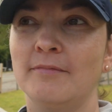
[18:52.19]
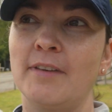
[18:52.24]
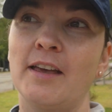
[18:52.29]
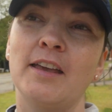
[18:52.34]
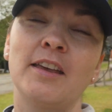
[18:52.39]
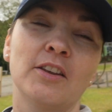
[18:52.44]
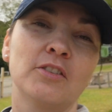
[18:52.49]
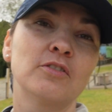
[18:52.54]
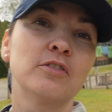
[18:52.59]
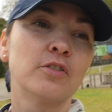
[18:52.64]
I
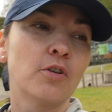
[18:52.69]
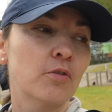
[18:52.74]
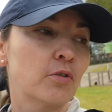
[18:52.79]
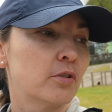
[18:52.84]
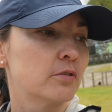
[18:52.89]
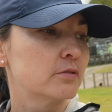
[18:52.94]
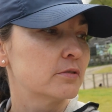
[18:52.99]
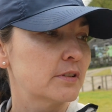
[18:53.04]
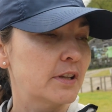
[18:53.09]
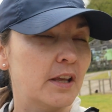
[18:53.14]
guess
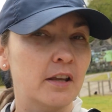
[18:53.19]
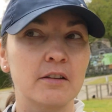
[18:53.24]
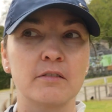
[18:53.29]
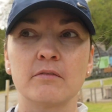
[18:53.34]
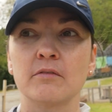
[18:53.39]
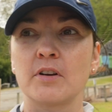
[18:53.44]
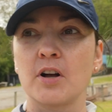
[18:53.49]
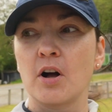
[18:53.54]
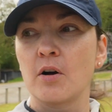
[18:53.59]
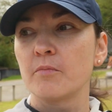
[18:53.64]
locals
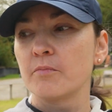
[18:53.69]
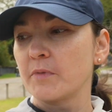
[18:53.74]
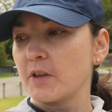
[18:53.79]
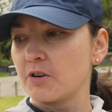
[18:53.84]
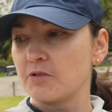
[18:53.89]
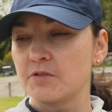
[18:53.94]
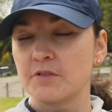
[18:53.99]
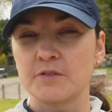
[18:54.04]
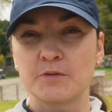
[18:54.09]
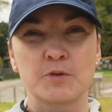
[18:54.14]
can come.
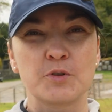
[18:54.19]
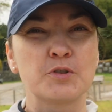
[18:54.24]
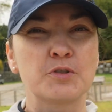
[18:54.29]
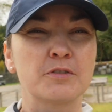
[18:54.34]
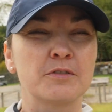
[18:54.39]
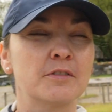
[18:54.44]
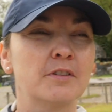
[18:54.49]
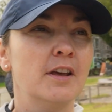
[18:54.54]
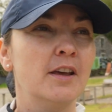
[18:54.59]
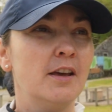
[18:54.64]
There's a
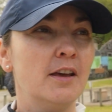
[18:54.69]
certain